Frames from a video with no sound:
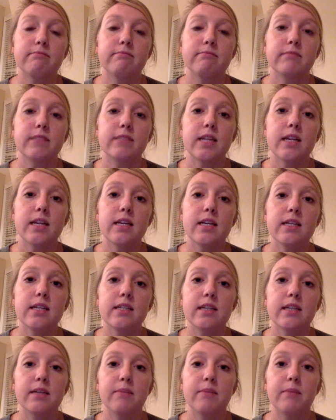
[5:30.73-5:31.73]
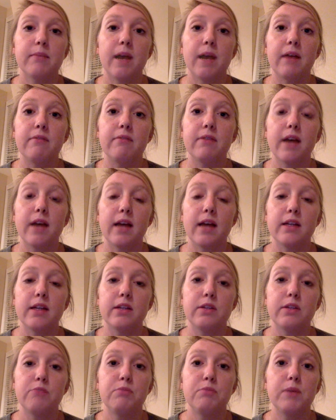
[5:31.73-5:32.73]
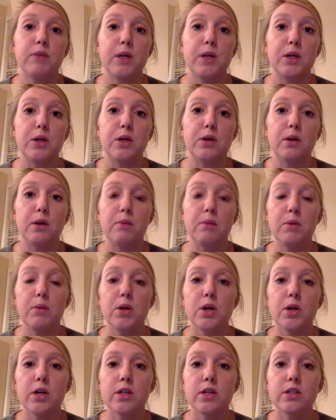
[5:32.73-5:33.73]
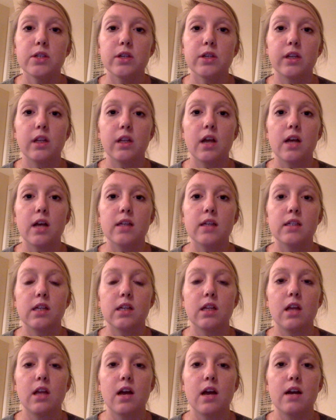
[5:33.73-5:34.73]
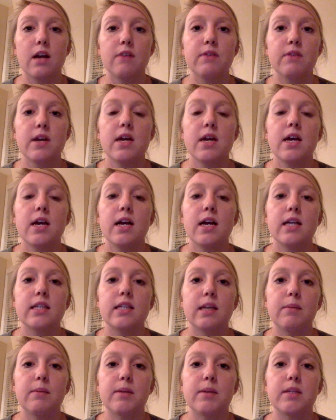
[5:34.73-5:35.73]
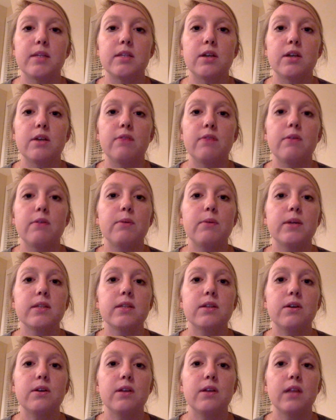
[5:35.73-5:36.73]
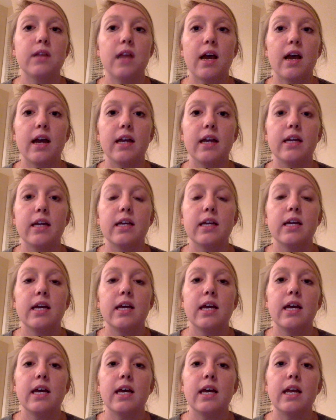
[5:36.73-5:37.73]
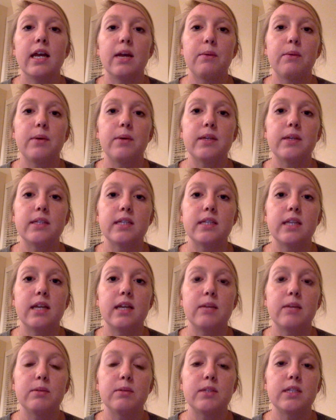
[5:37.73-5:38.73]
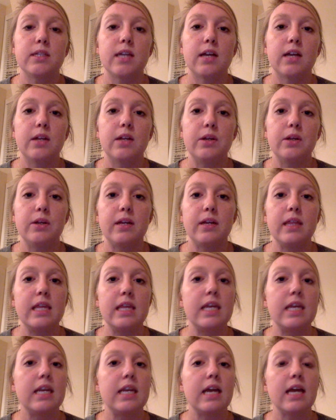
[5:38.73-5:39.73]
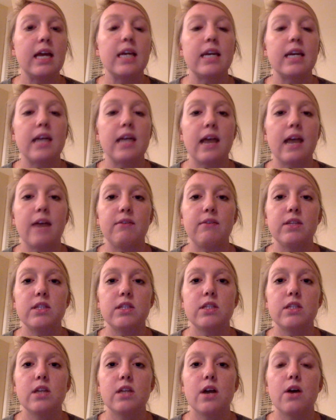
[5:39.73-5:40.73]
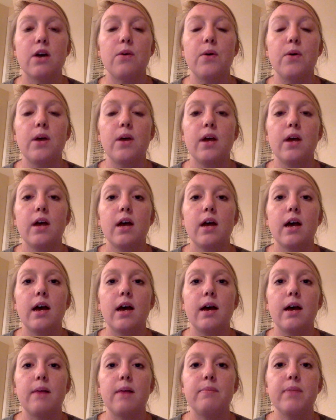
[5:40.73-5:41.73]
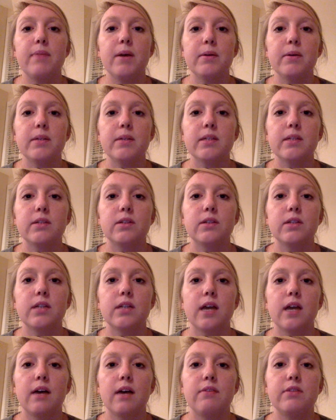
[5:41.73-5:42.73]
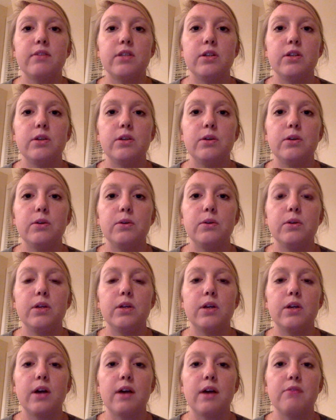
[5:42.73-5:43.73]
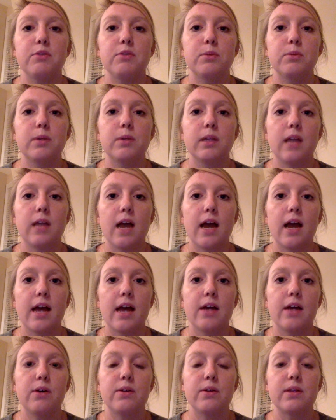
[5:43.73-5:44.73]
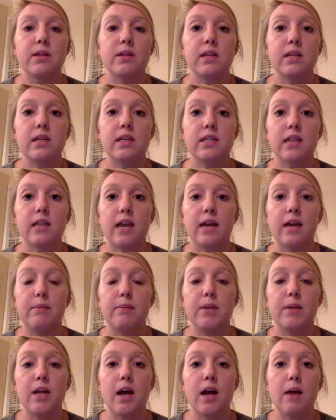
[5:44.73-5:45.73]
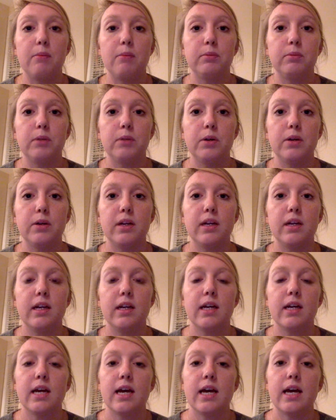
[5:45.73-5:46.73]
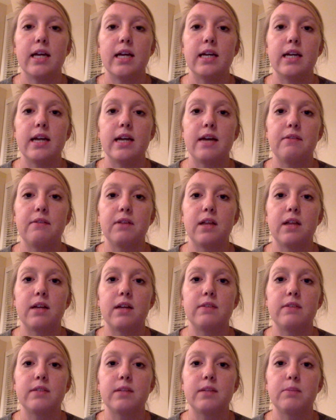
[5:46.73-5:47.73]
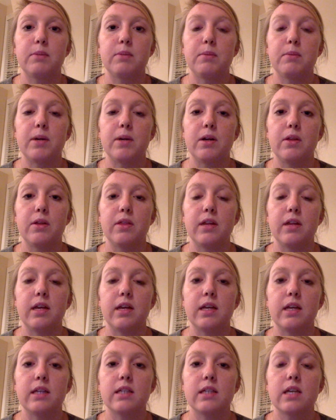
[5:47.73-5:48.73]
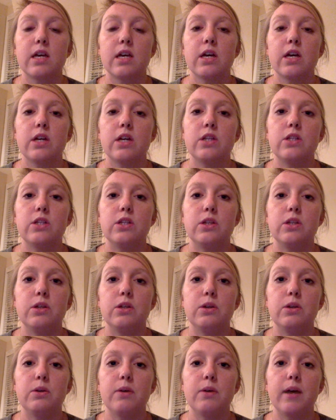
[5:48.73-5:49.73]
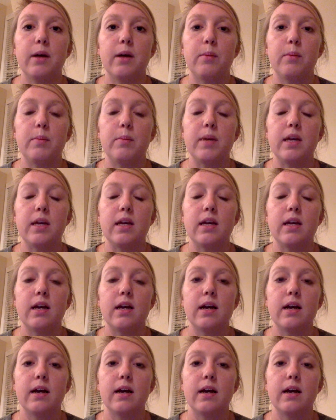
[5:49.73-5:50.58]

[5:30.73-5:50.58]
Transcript: studies. I've had to get a new computer, so I lost a lot of assignments. So if it wasn't online and I wasn't able to download it, then I didn't have it. So that was a little tough to, have to rely on the things that had been uploaded. I didn't have a lot of supplemental things to help me,